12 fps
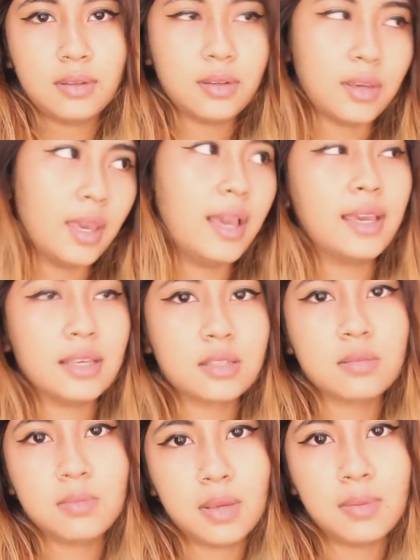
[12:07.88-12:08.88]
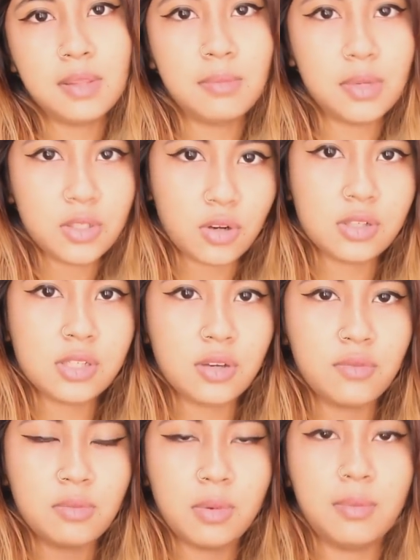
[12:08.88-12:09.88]
Okay, I guess maybe the
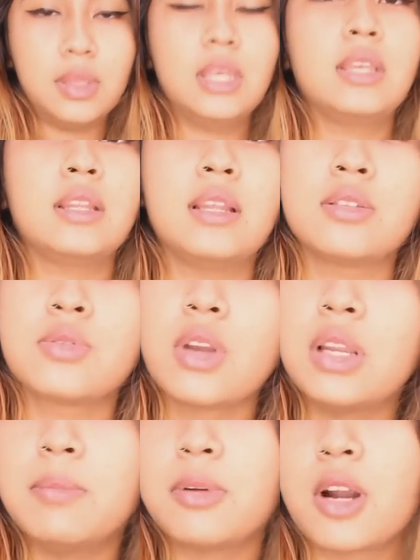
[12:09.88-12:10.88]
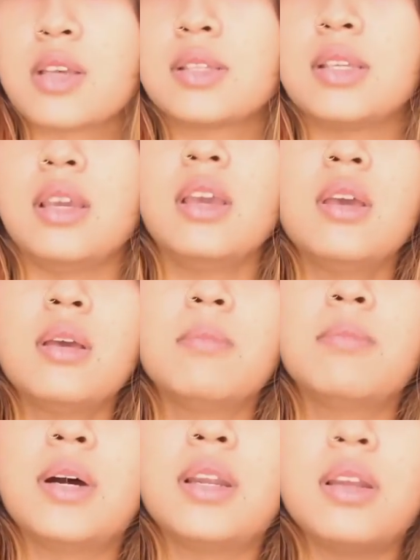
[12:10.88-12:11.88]
majority of you may be thinking that it's really brassy,
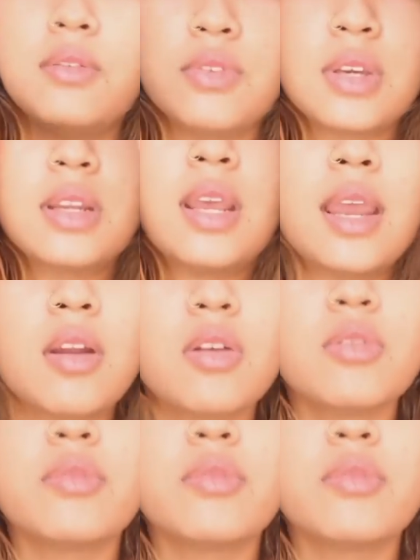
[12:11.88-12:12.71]
but if you can head on